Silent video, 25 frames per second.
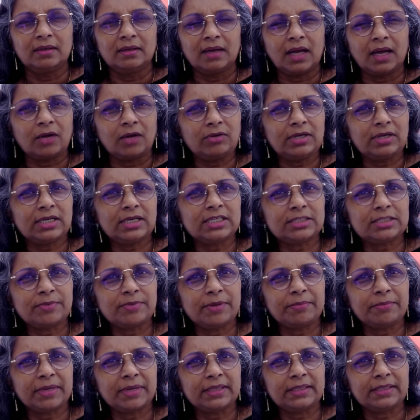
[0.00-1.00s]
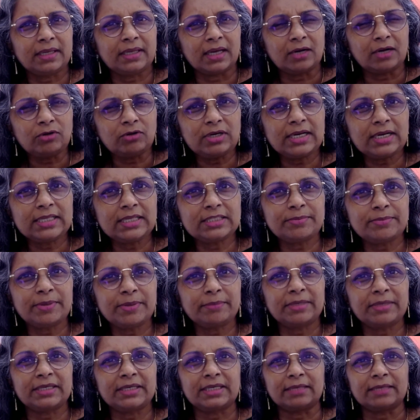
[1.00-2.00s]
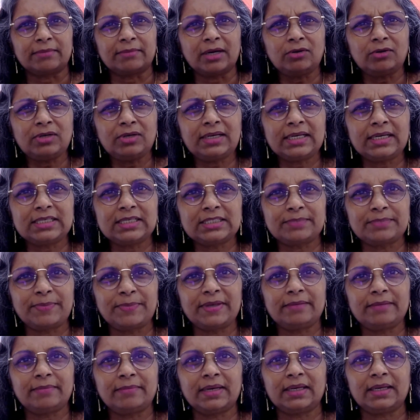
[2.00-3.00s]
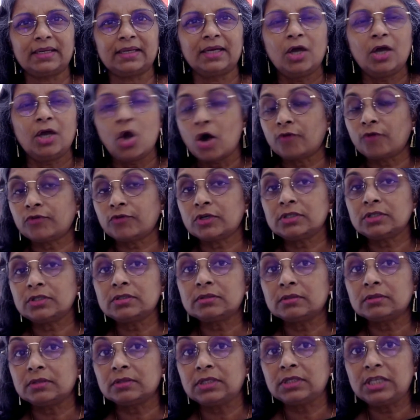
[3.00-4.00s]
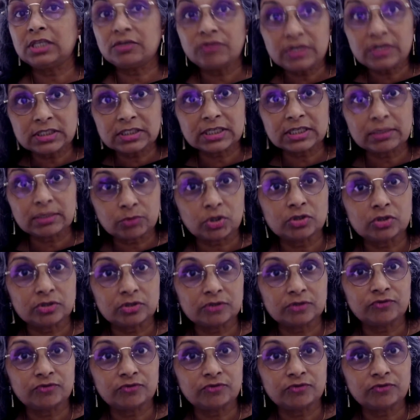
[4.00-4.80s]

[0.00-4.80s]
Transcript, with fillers: How did I spend my day? How did I spend my time? How did I spend my? Of course, giving time also